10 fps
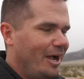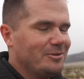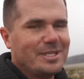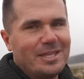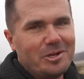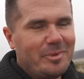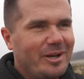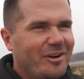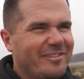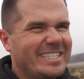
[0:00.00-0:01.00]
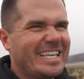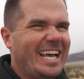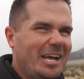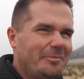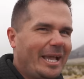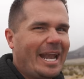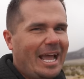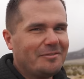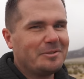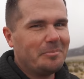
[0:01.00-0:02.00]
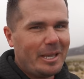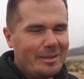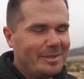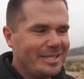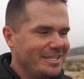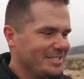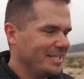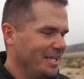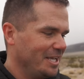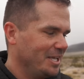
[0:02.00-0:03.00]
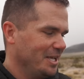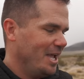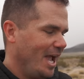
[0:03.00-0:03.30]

I was a little bit nervous, am I going to have to baby this thing?